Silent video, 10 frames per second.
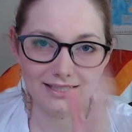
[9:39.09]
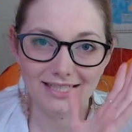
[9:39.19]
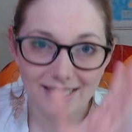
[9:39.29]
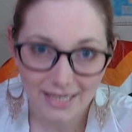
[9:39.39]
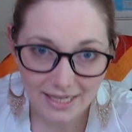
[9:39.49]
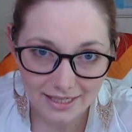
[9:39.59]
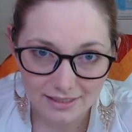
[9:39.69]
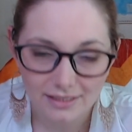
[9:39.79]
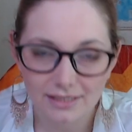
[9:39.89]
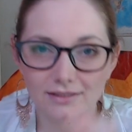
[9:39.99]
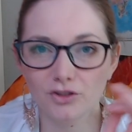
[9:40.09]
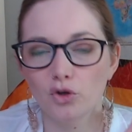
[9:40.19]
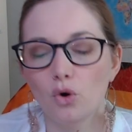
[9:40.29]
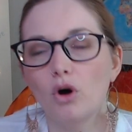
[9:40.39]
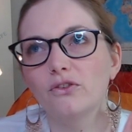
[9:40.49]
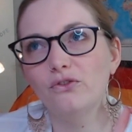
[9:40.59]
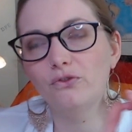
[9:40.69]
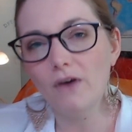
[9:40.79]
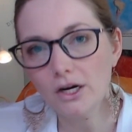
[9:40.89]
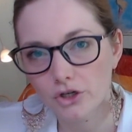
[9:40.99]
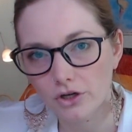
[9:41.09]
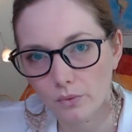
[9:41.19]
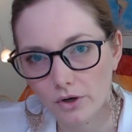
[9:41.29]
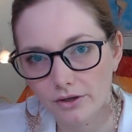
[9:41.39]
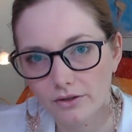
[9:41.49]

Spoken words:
Nicht is a so-called function word,